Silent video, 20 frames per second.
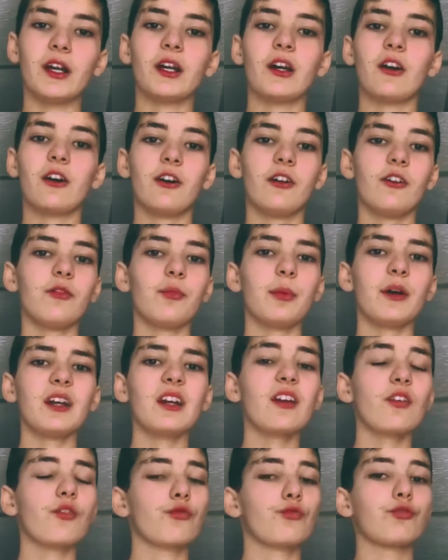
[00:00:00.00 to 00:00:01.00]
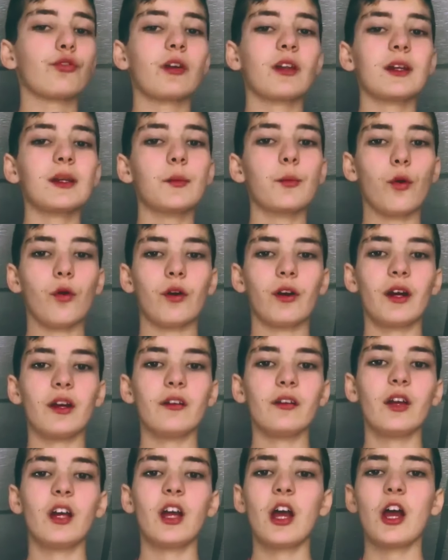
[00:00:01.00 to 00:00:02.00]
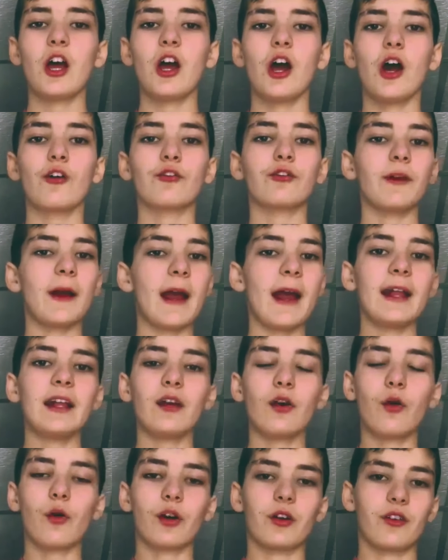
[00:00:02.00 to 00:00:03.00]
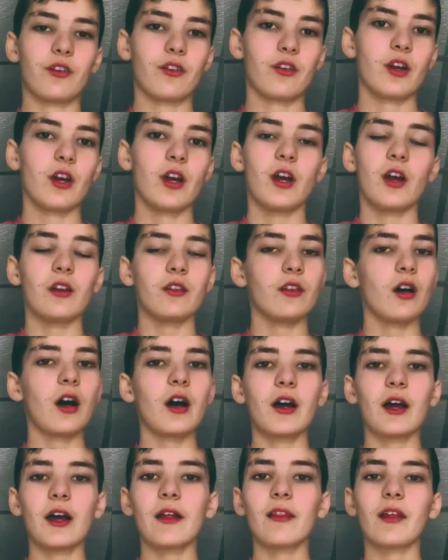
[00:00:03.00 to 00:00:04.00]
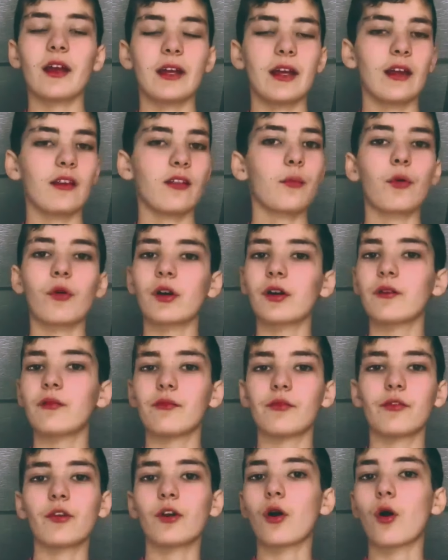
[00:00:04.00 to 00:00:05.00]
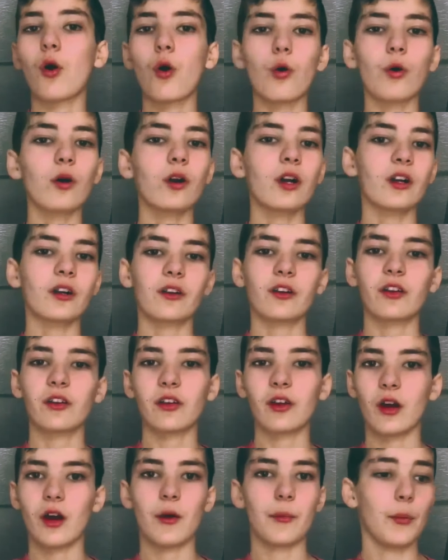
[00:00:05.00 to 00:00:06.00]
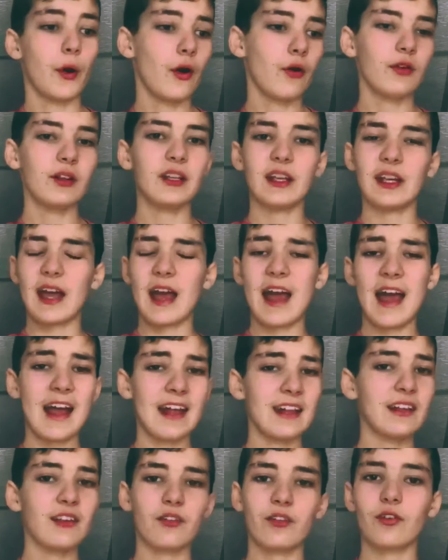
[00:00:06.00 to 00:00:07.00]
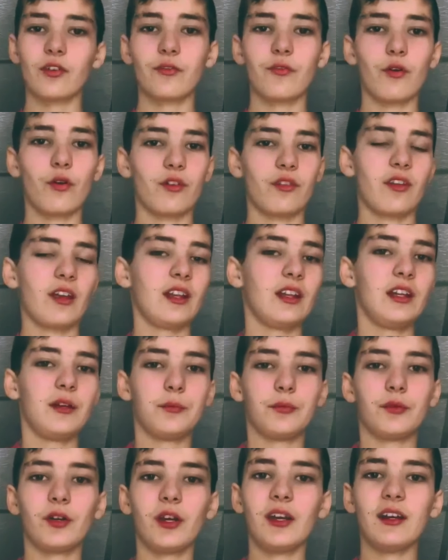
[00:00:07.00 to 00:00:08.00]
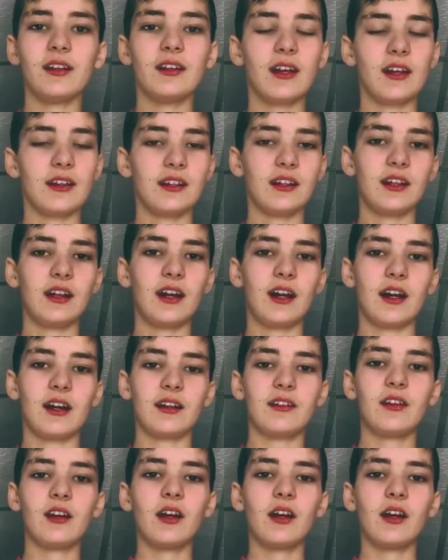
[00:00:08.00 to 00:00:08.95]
A hoof pick is really important for any horse. Not like it's important for a horse, a pony, any sort of horse, any breed, any kind.